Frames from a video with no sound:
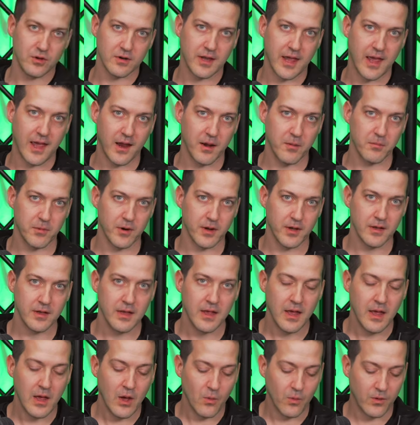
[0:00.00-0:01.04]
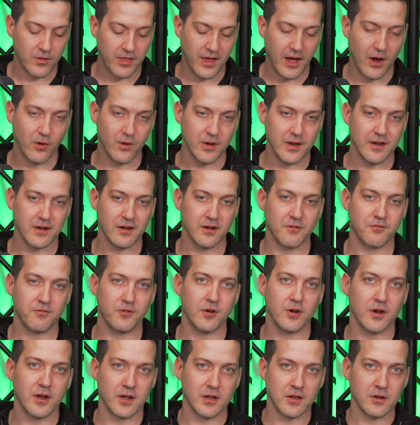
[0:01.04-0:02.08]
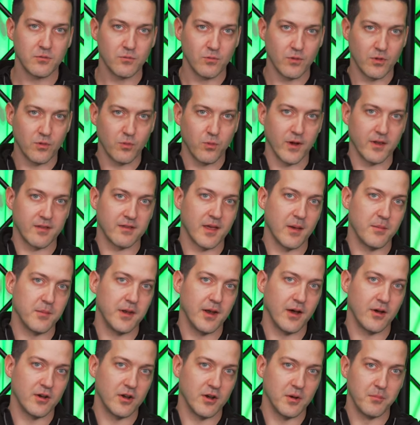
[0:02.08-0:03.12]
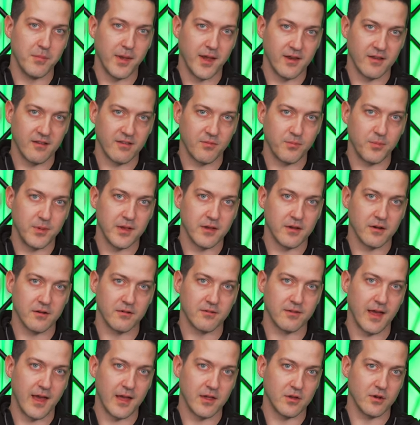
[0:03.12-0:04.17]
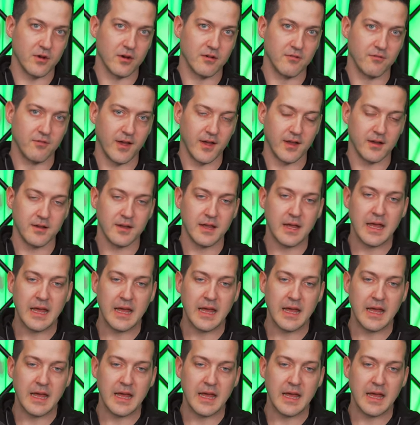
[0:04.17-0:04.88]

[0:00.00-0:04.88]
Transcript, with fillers: camera without interfering with what's coming out of your main speakers at your event.